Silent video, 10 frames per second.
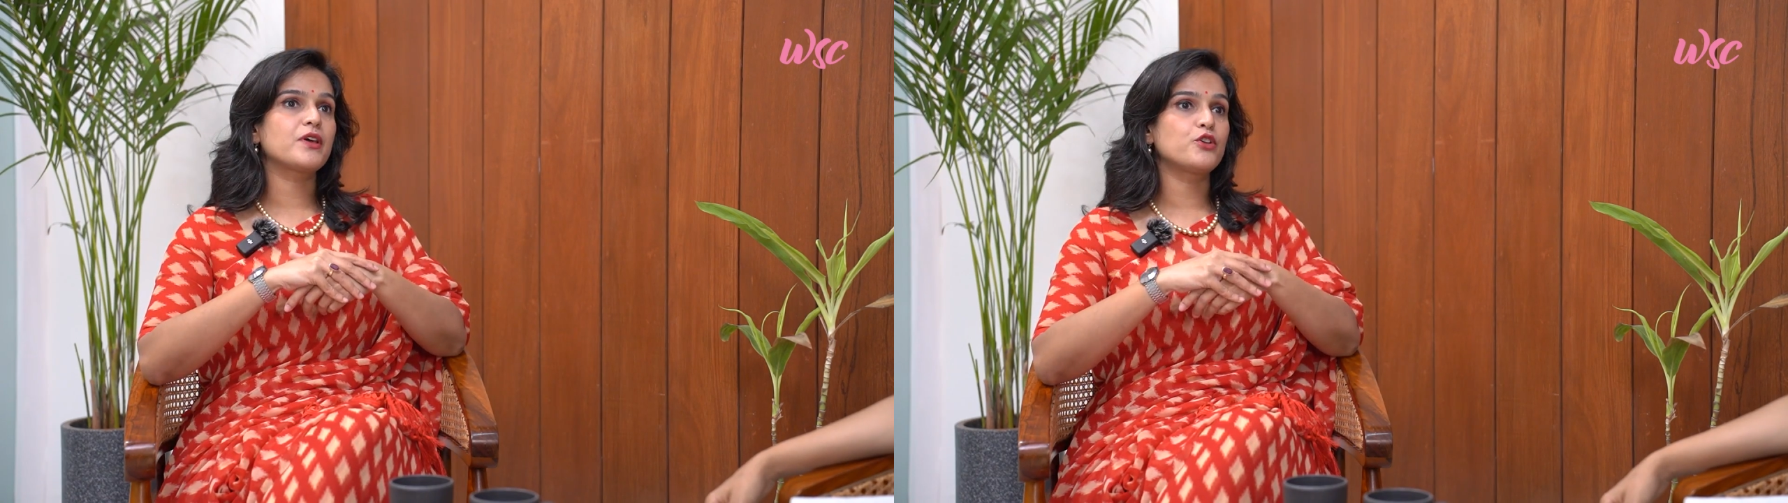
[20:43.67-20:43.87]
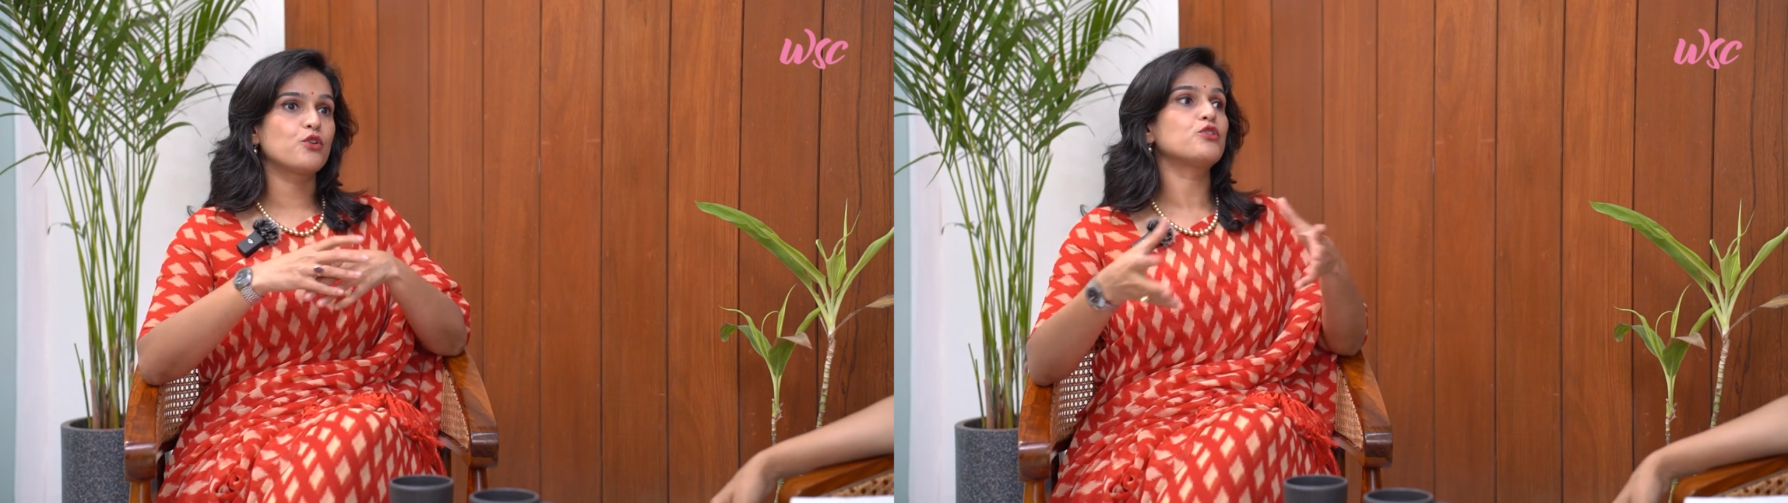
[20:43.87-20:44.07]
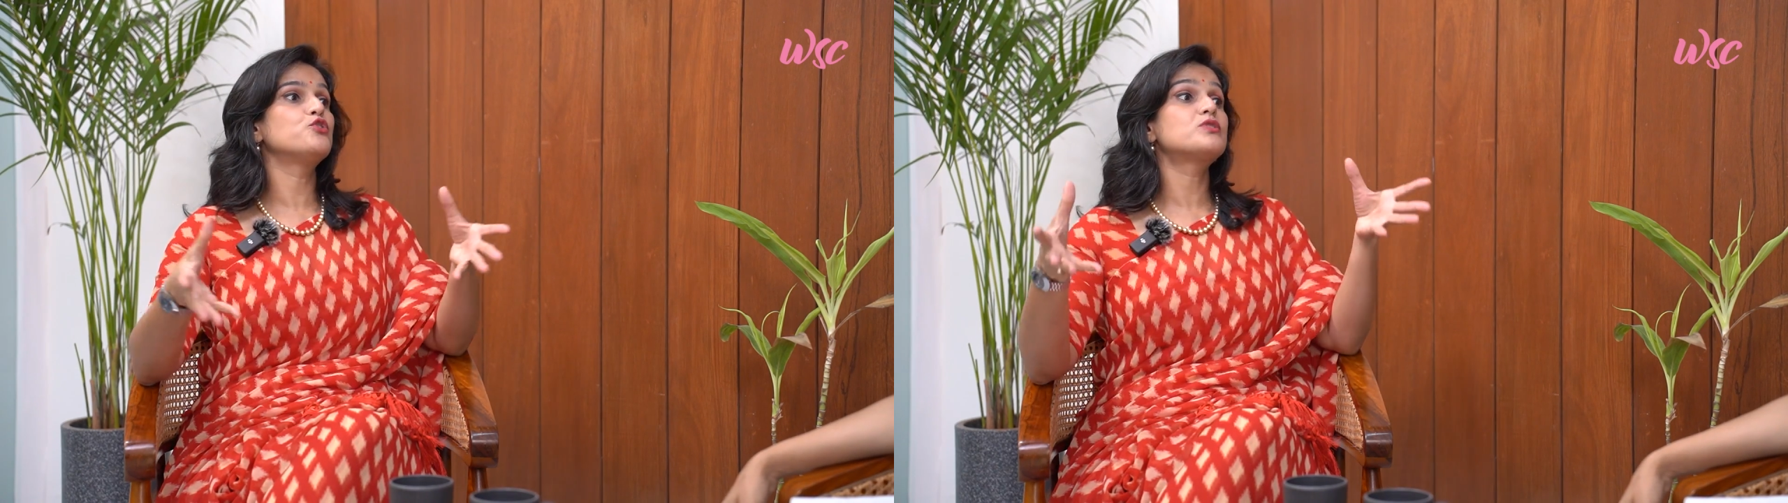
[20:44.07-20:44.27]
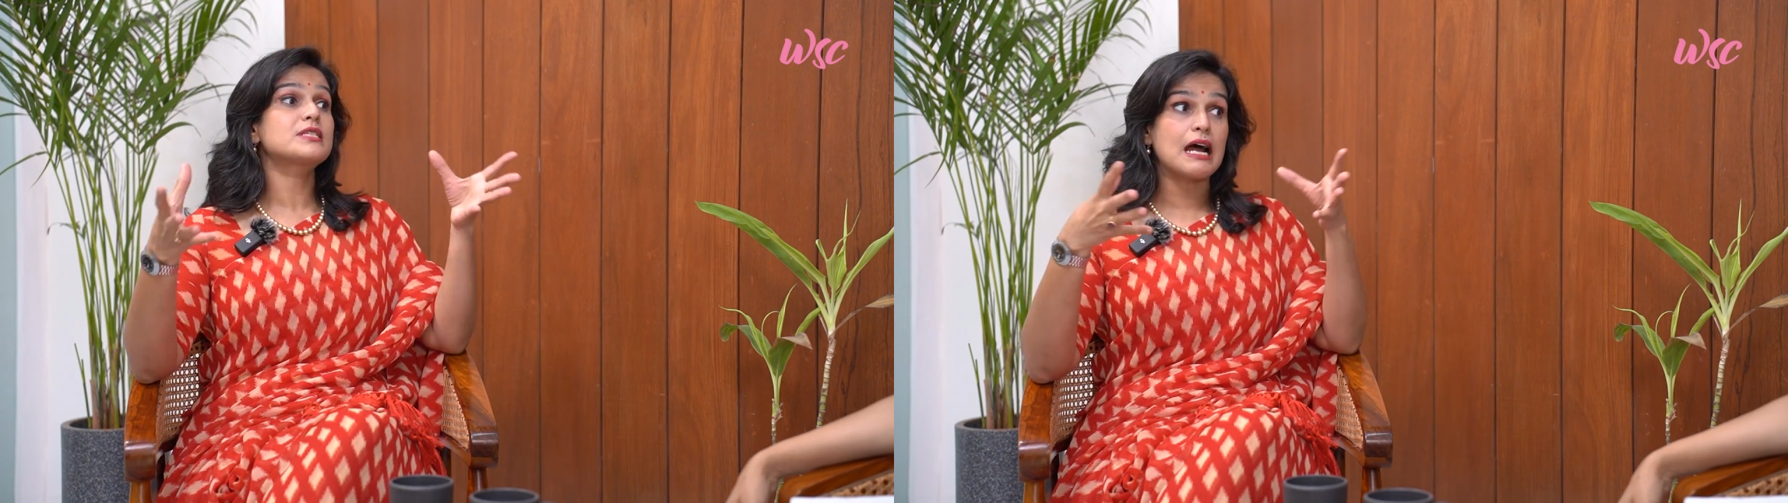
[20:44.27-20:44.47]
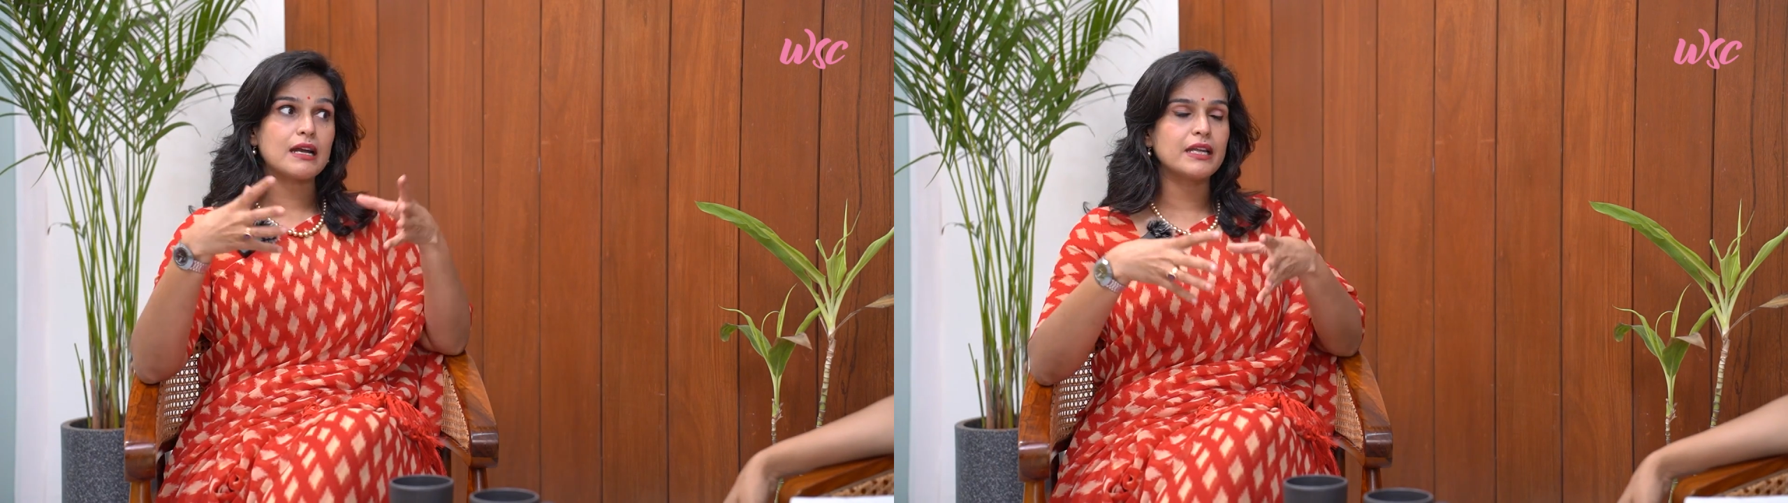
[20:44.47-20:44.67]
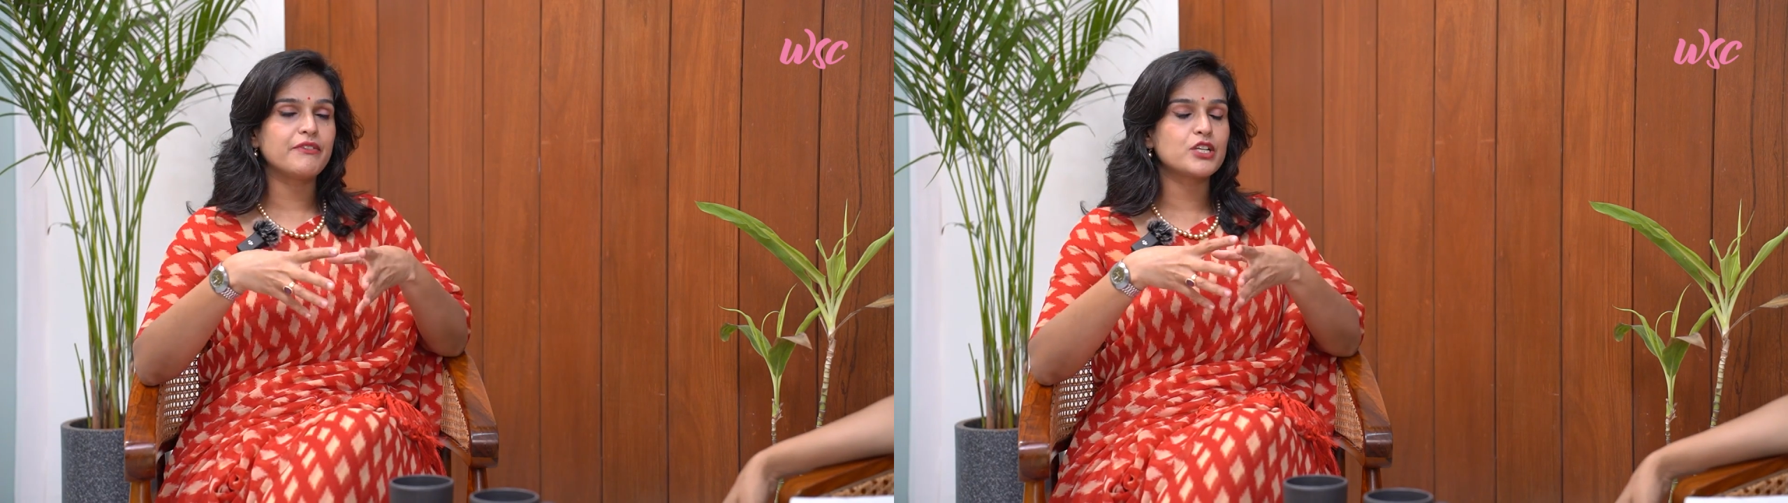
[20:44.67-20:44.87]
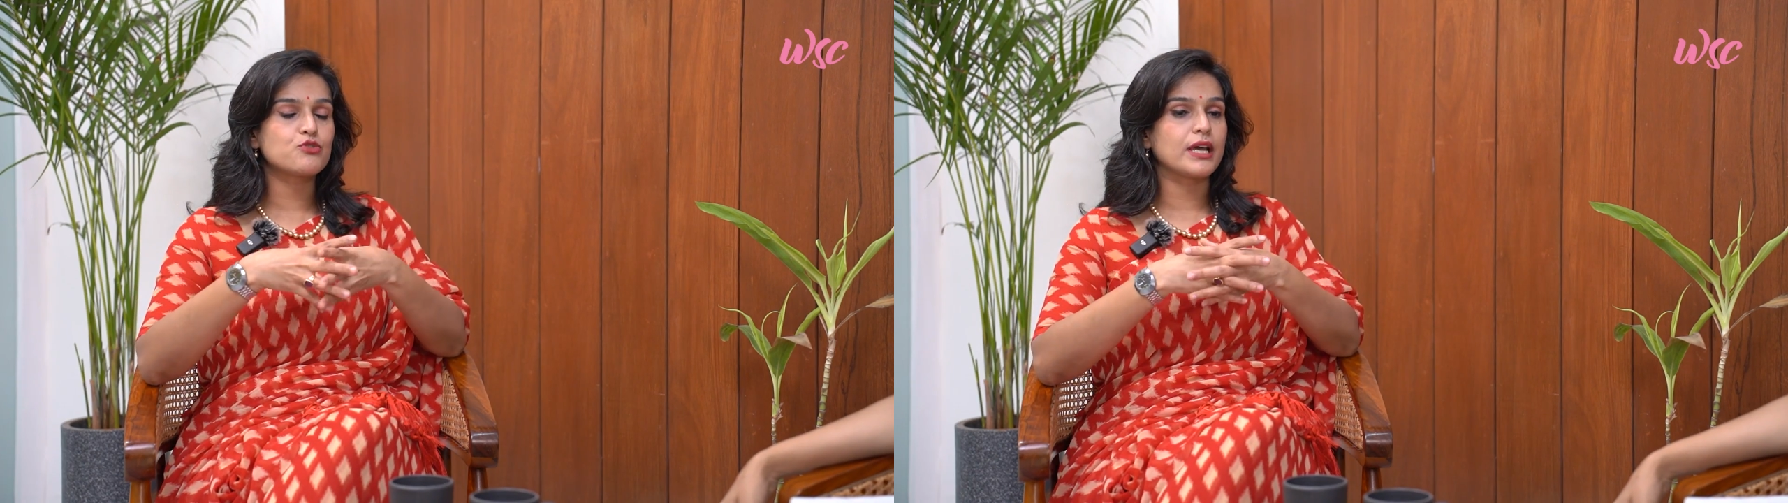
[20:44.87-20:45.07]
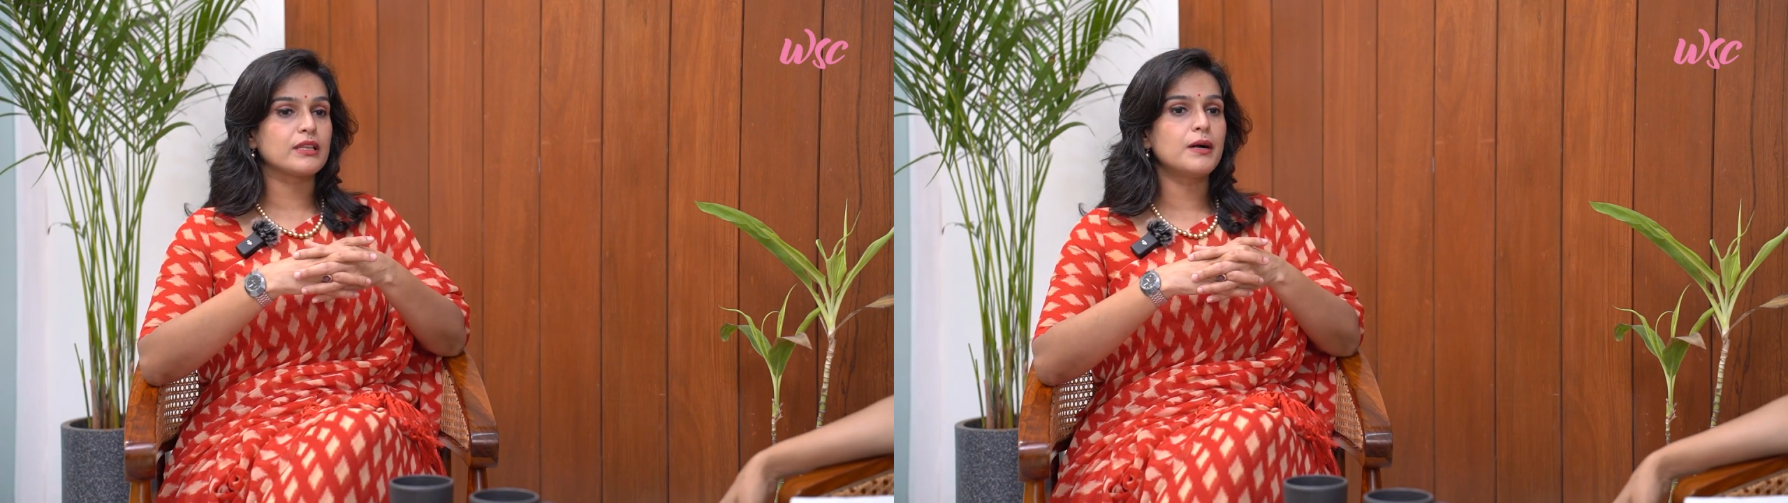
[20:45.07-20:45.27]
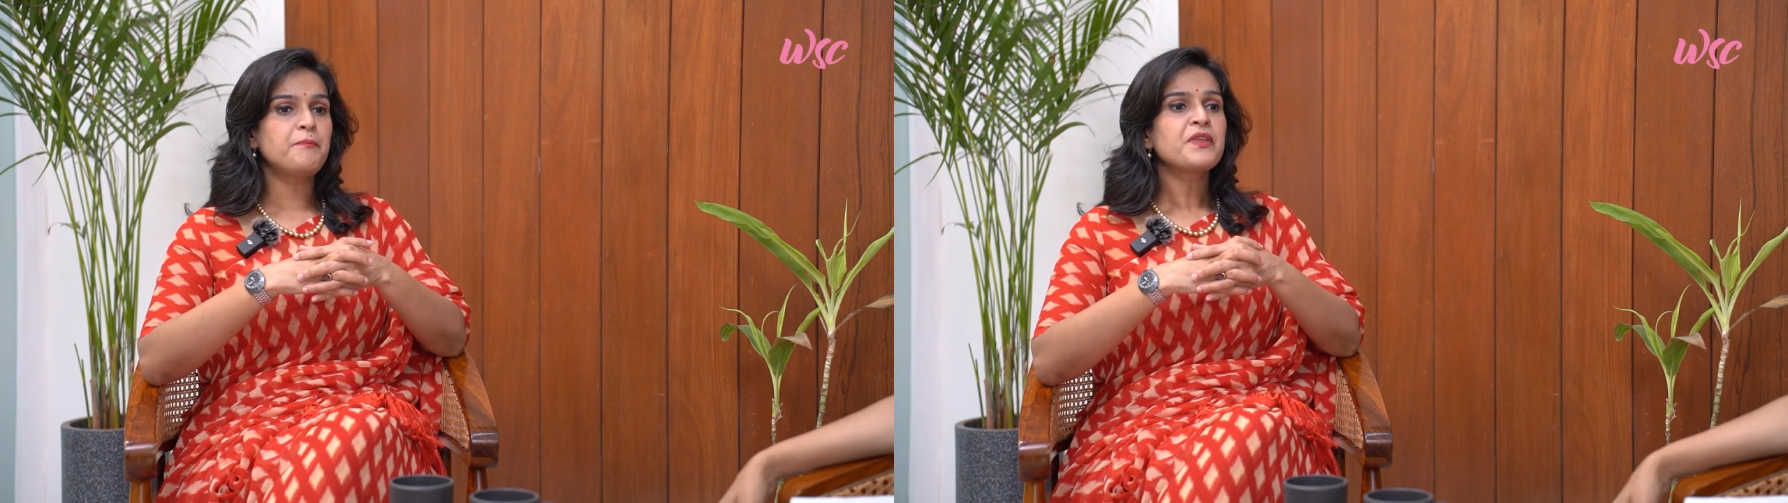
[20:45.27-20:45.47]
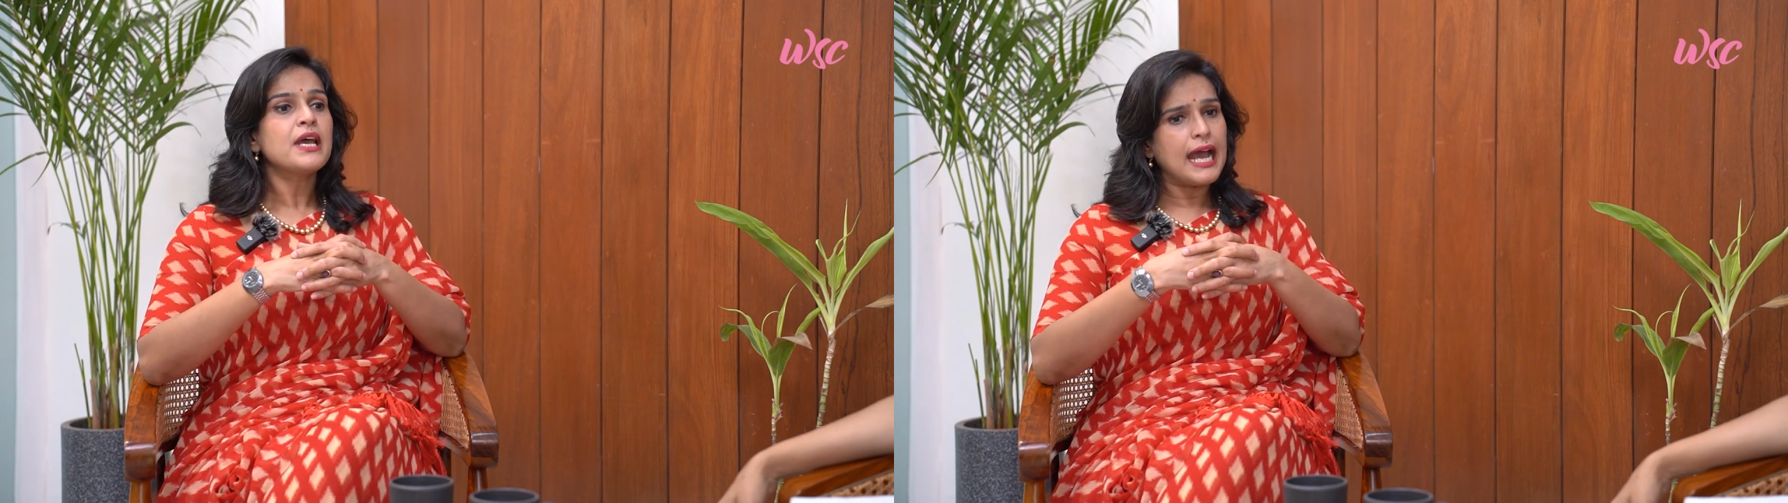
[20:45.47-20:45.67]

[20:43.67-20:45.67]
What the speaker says: you know, you start living together.